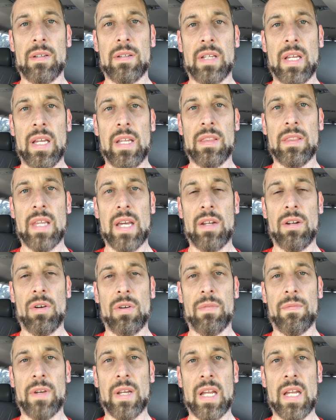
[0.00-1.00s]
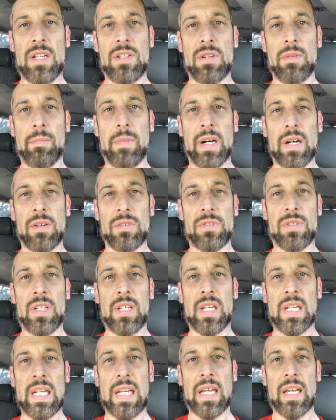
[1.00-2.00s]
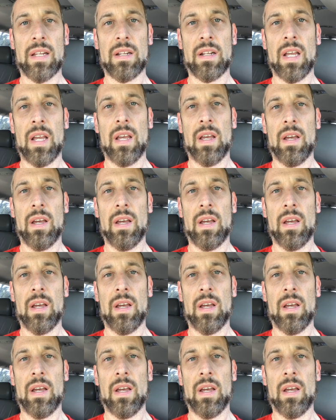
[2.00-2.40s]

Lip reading: hit that notification bell so you can get